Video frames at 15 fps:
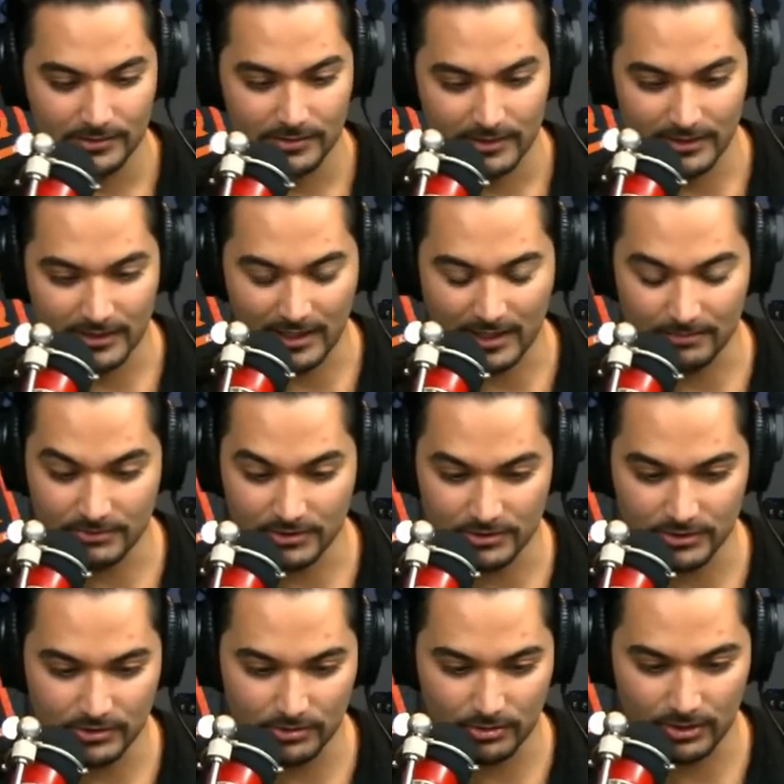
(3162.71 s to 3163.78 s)
he came to
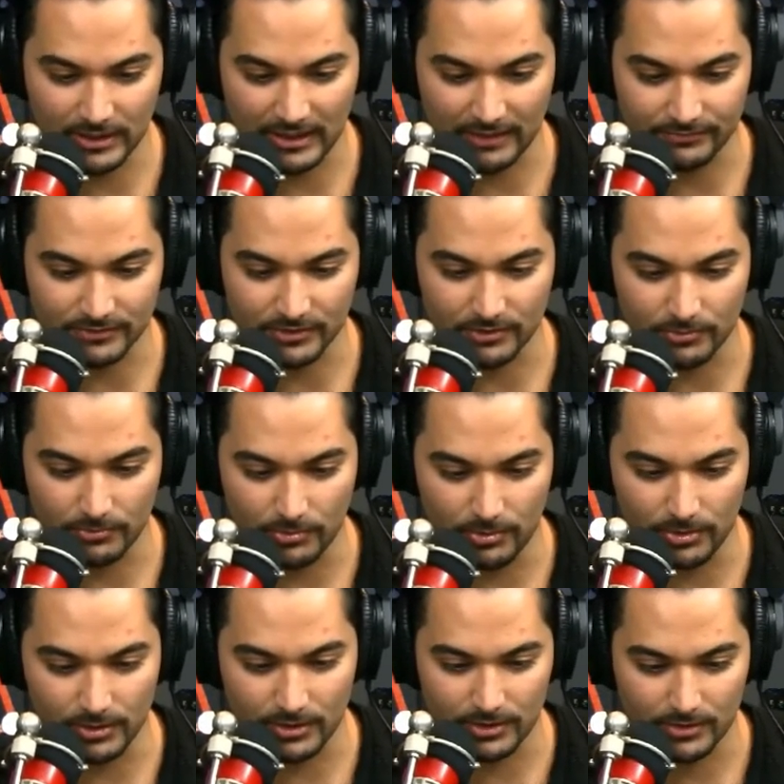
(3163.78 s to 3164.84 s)
New York after the
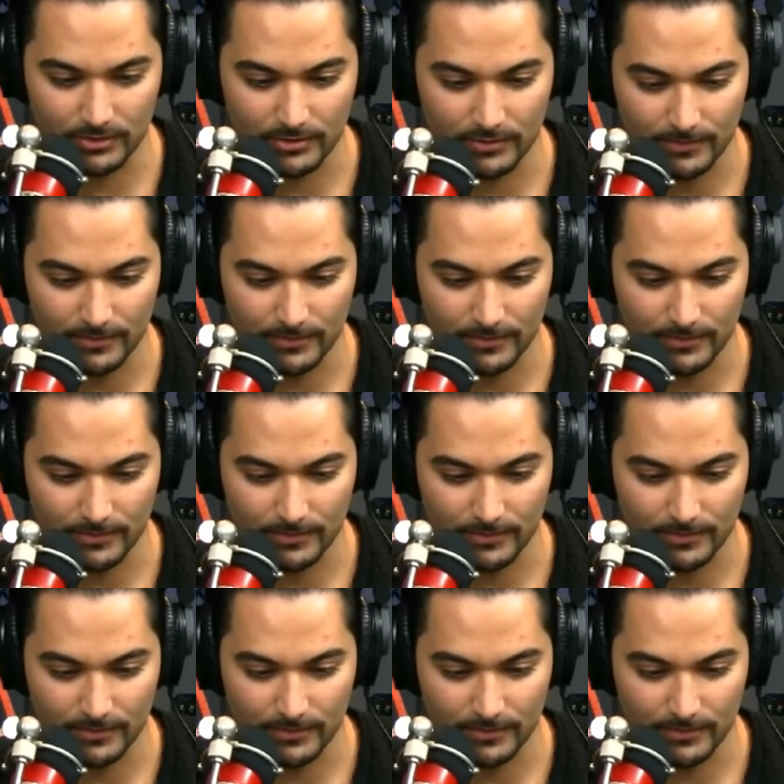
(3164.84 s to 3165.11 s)
war,